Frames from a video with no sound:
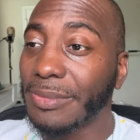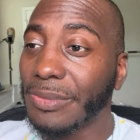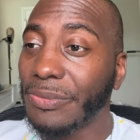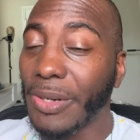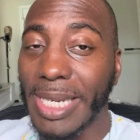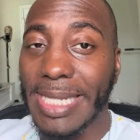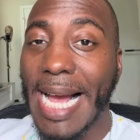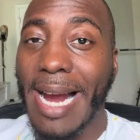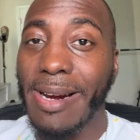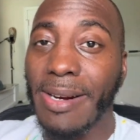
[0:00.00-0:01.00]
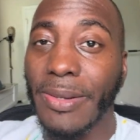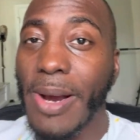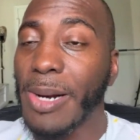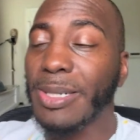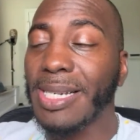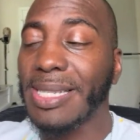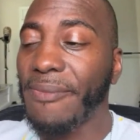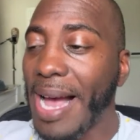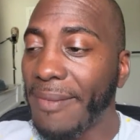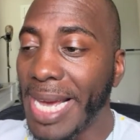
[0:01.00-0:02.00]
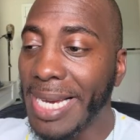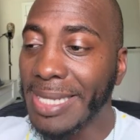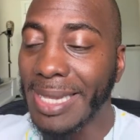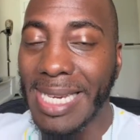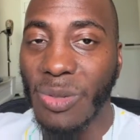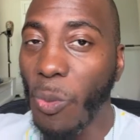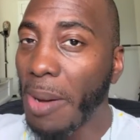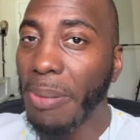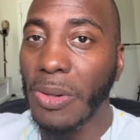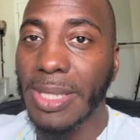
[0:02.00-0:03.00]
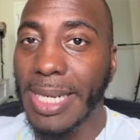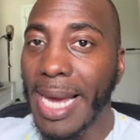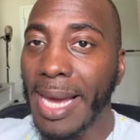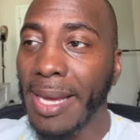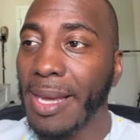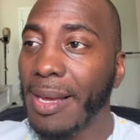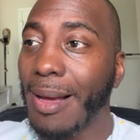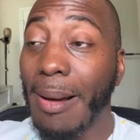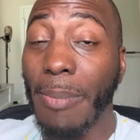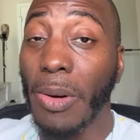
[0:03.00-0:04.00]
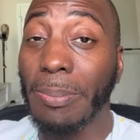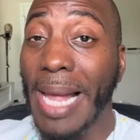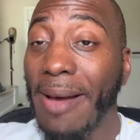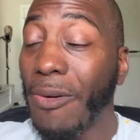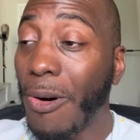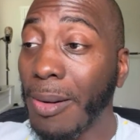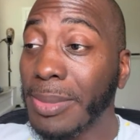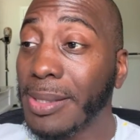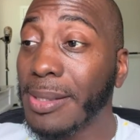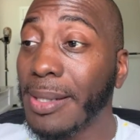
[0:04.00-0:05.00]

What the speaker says: for the entire 365 days, at least 1 post a day on both platforms.